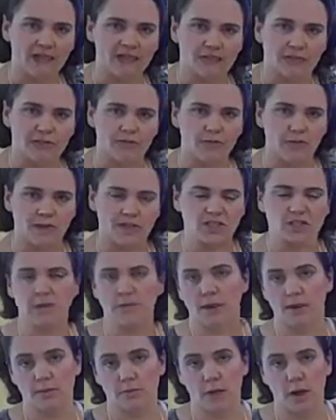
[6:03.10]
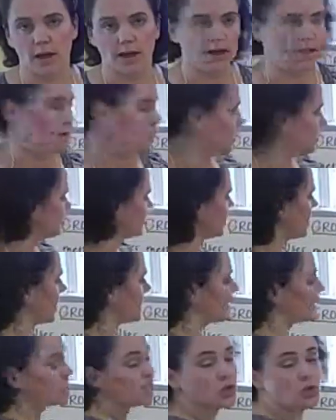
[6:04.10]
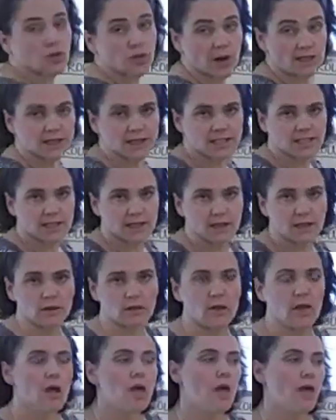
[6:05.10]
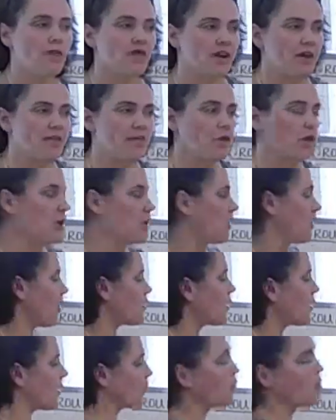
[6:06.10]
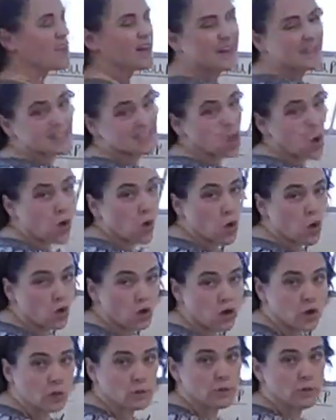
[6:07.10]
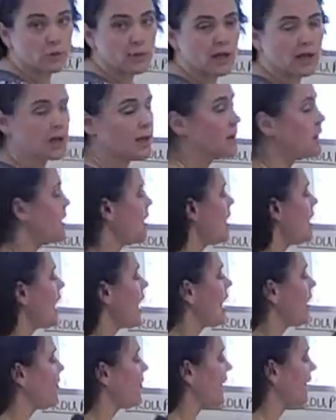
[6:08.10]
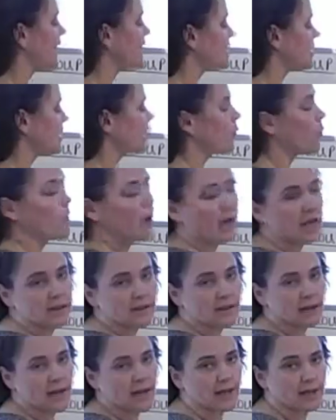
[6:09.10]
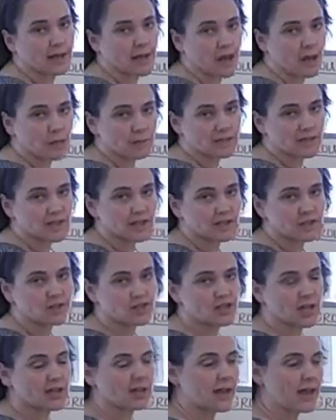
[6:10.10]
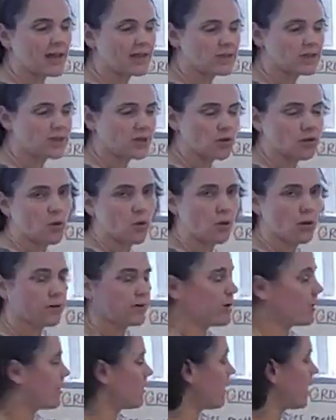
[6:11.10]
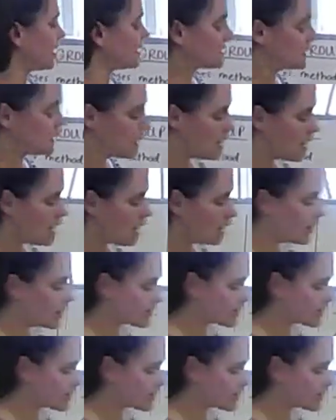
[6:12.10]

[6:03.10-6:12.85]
and information about the body, which again is a crust skill. Therefore, okay, I'm creating this whole human being, and that's a way that I can help to interject that into their core and their crust. Let's